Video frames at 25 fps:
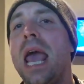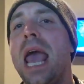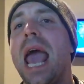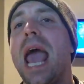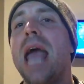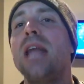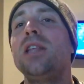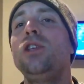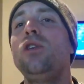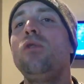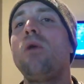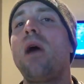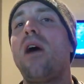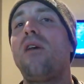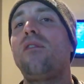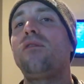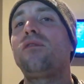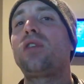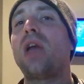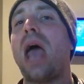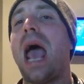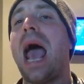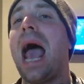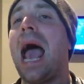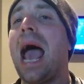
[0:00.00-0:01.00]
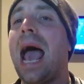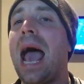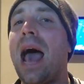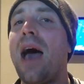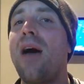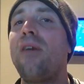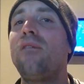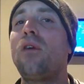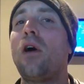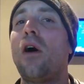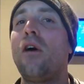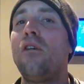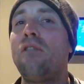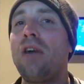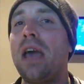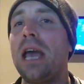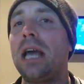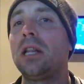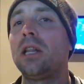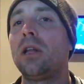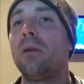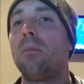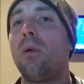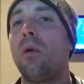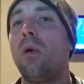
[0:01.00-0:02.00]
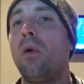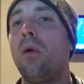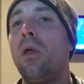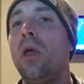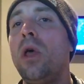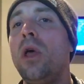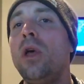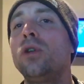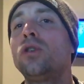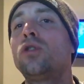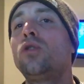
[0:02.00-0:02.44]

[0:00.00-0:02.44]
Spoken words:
and you have to have available